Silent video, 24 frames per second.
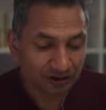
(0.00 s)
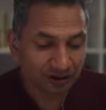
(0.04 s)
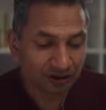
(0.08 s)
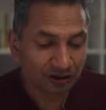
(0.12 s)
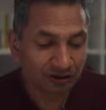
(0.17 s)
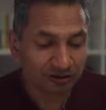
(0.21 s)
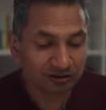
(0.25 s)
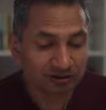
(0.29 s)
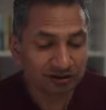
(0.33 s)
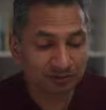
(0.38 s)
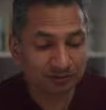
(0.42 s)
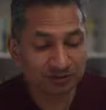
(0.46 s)

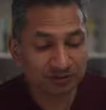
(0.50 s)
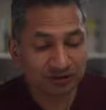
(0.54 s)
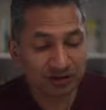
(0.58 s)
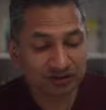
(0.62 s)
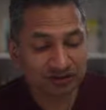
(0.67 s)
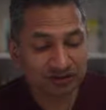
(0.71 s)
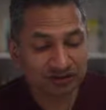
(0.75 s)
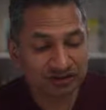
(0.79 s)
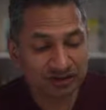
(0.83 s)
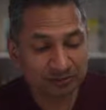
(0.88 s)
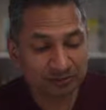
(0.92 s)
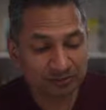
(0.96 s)
Oldham
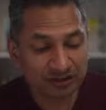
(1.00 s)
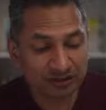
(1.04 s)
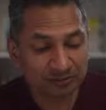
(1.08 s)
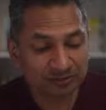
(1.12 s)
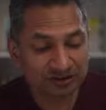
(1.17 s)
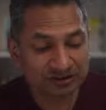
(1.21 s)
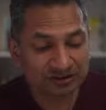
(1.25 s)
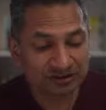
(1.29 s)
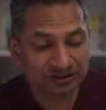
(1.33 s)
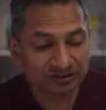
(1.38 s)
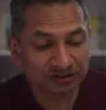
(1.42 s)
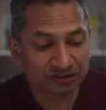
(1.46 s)
Coliseum
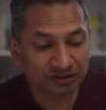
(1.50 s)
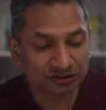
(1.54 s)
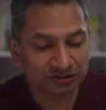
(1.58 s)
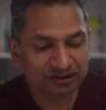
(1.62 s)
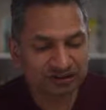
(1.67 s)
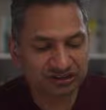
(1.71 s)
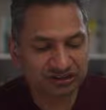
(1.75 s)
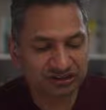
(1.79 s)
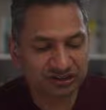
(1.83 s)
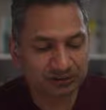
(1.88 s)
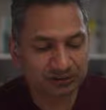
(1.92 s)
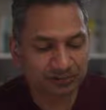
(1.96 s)
Limited
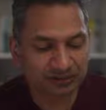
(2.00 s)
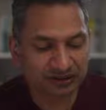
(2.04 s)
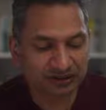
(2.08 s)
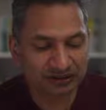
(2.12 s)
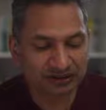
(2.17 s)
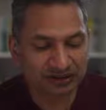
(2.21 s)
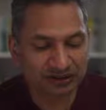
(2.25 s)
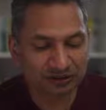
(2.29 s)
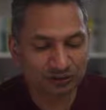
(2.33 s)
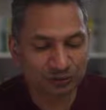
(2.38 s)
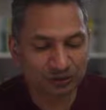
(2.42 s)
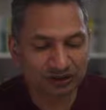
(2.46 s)
uses the
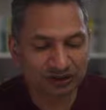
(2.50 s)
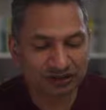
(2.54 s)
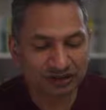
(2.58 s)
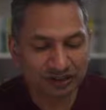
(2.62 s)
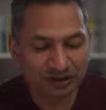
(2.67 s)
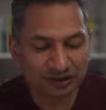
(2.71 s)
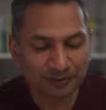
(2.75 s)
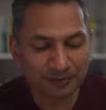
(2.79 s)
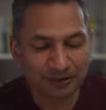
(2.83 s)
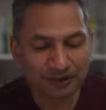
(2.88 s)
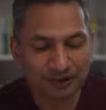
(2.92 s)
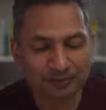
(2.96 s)
building with
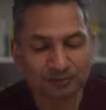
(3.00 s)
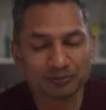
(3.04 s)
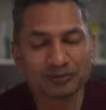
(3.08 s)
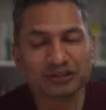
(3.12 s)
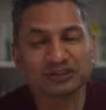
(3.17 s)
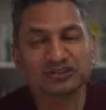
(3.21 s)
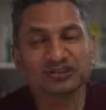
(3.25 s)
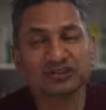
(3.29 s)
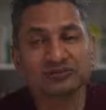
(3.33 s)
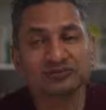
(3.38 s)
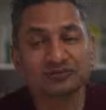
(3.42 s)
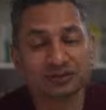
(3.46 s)

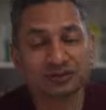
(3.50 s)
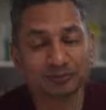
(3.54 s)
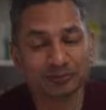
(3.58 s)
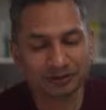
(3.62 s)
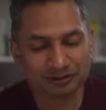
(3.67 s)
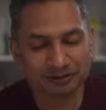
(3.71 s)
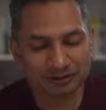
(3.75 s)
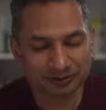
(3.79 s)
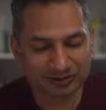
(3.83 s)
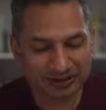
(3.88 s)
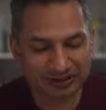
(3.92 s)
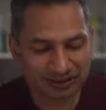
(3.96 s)
permission from
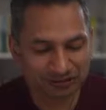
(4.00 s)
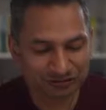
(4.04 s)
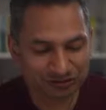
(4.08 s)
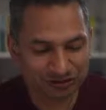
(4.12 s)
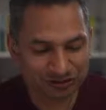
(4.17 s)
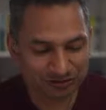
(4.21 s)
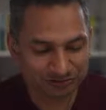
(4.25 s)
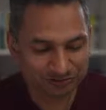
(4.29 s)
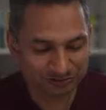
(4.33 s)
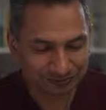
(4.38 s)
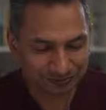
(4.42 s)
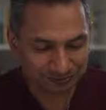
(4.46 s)
Oldham
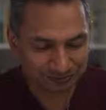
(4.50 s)
Council.